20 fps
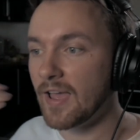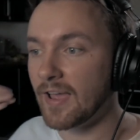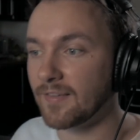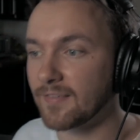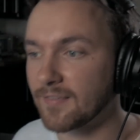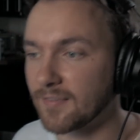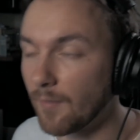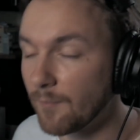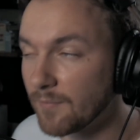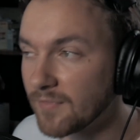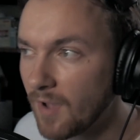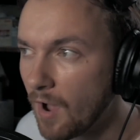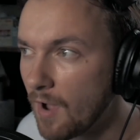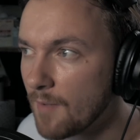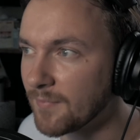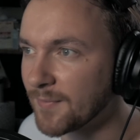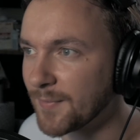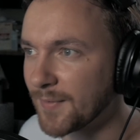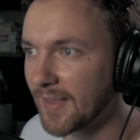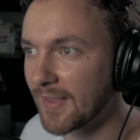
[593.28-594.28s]

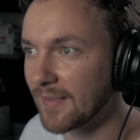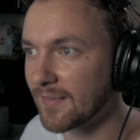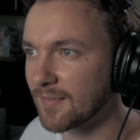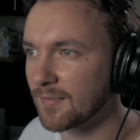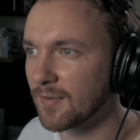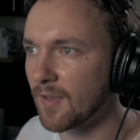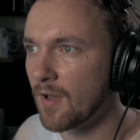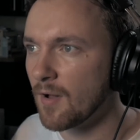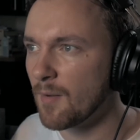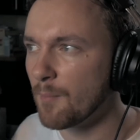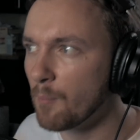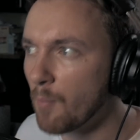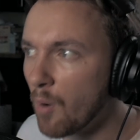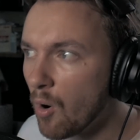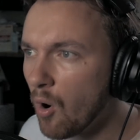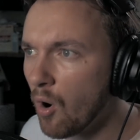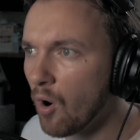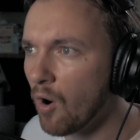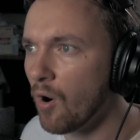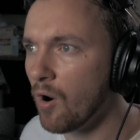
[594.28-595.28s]
Sometimes it's
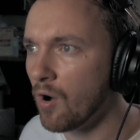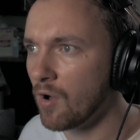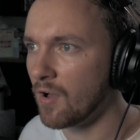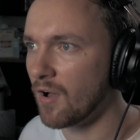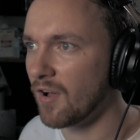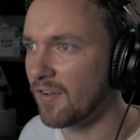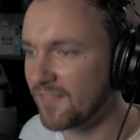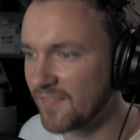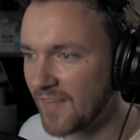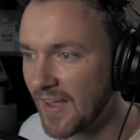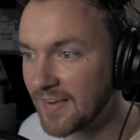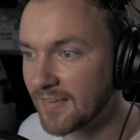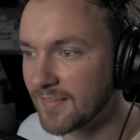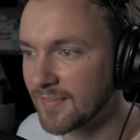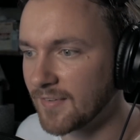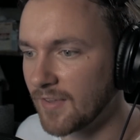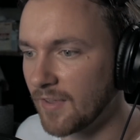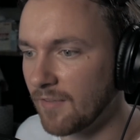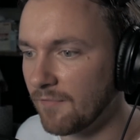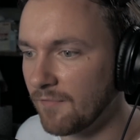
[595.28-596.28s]
more
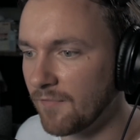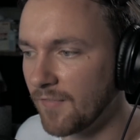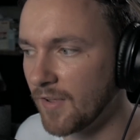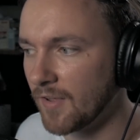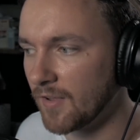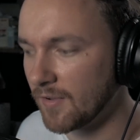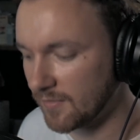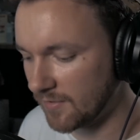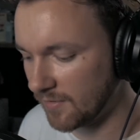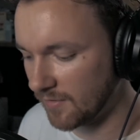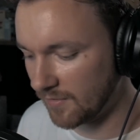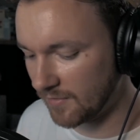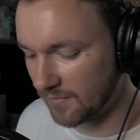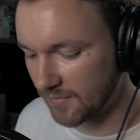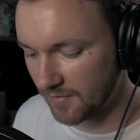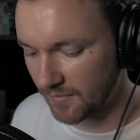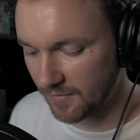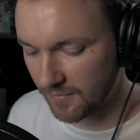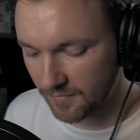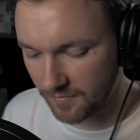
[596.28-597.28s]
offensive to
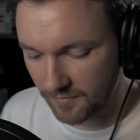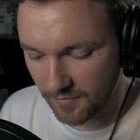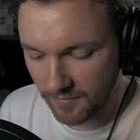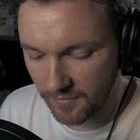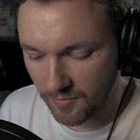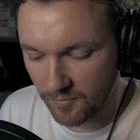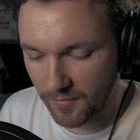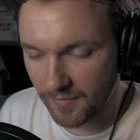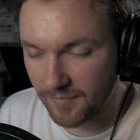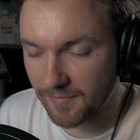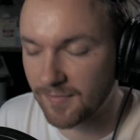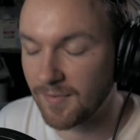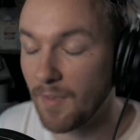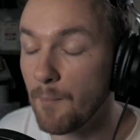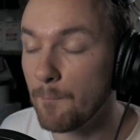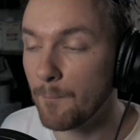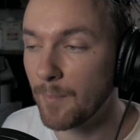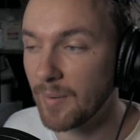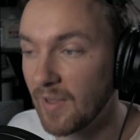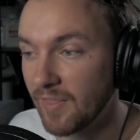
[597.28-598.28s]
do the
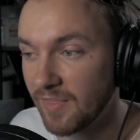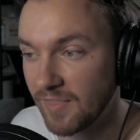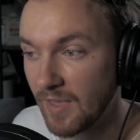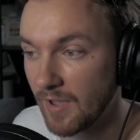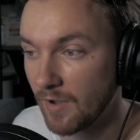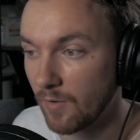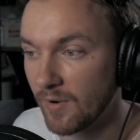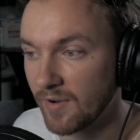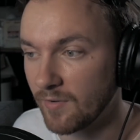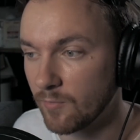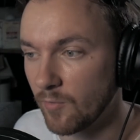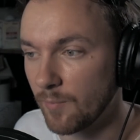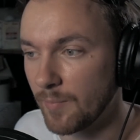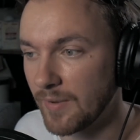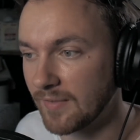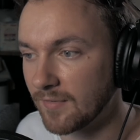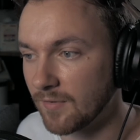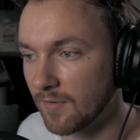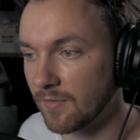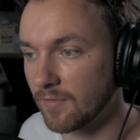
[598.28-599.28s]
simpler thing, which would
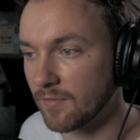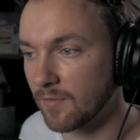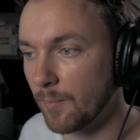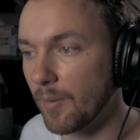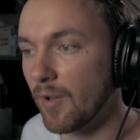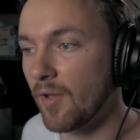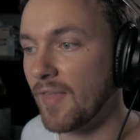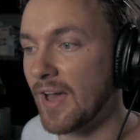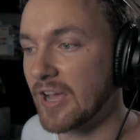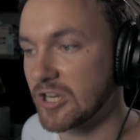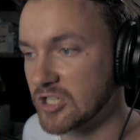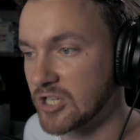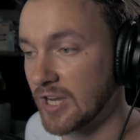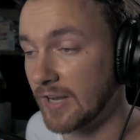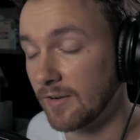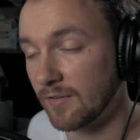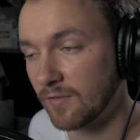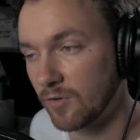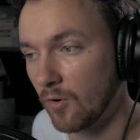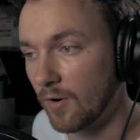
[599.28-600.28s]
be to put that shit
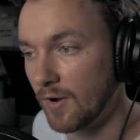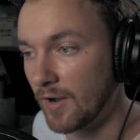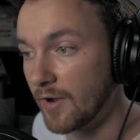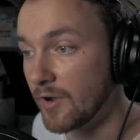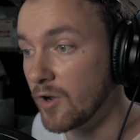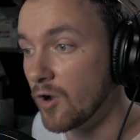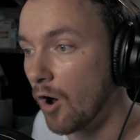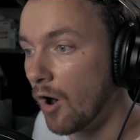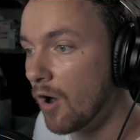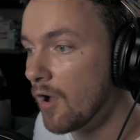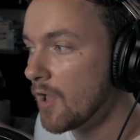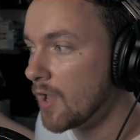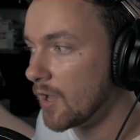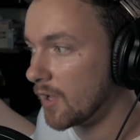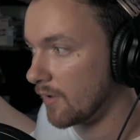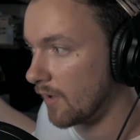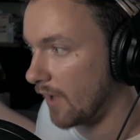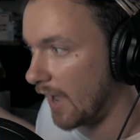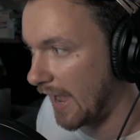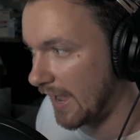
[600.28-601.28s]
in a toilet, not
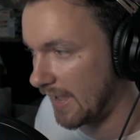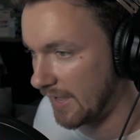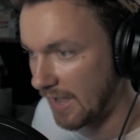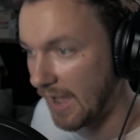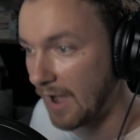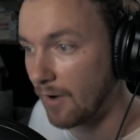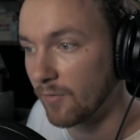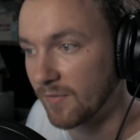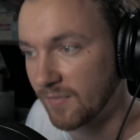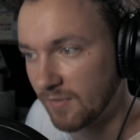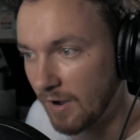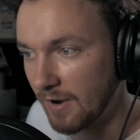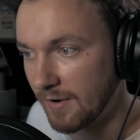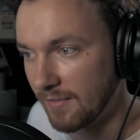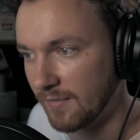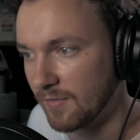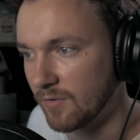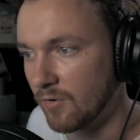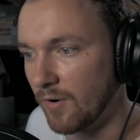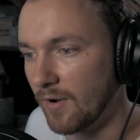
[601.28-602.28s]
outside
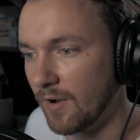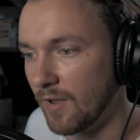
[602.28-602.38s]
of the toilet.